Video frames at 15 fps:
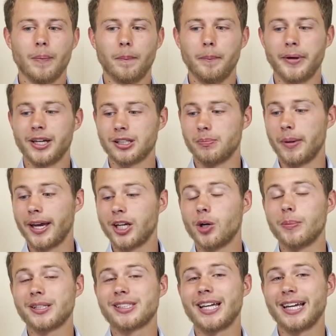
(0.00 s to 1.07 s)
Because make no
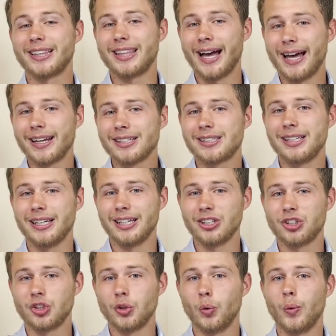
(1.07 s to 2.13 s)
mistake, that is the
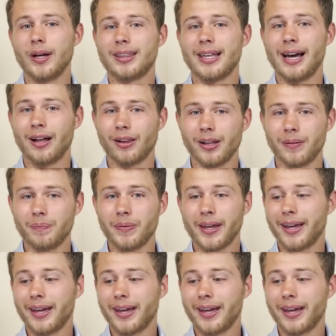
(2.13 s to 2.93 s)
issue with Ellen.